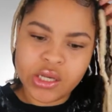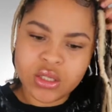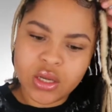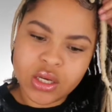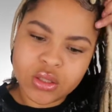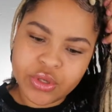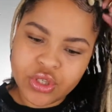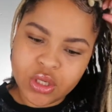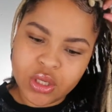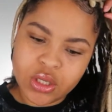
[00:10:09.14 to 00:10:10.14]
so the next
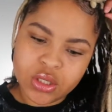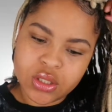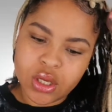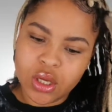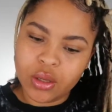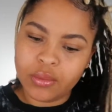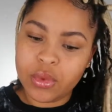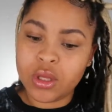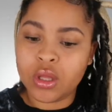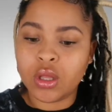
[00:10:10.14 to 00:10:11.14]
question is
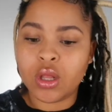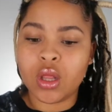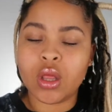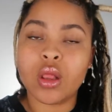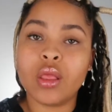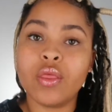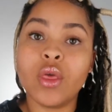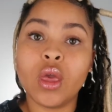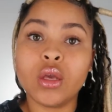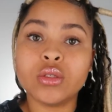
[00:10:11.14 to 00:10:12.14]

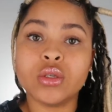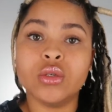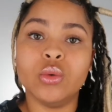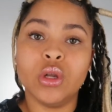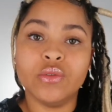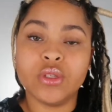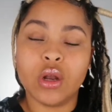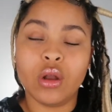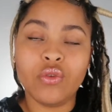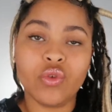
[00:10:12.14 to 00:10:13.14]
things you would have
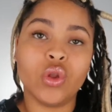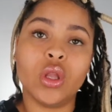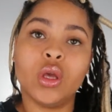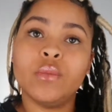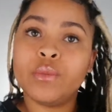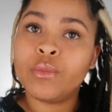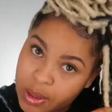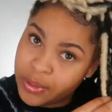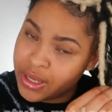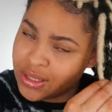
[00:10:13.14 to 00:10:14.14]
done differently.
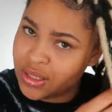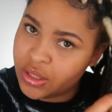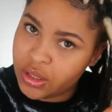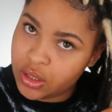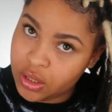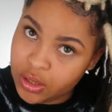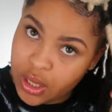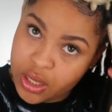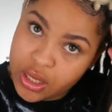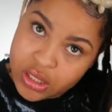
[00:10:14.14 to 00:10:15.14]
I'm guessing
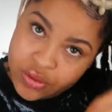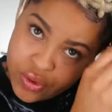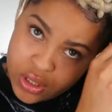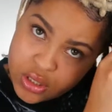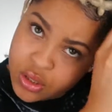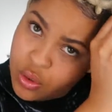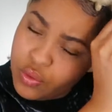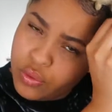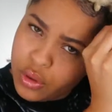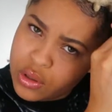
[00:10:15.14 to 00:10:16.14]
like as far as the
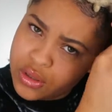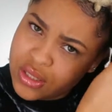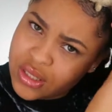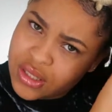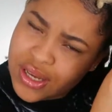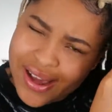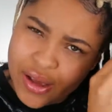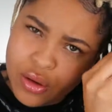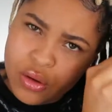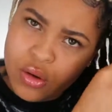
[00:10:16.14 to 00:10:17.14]
overall
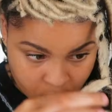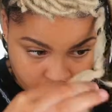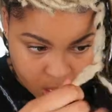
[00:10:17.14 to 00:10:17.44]
style.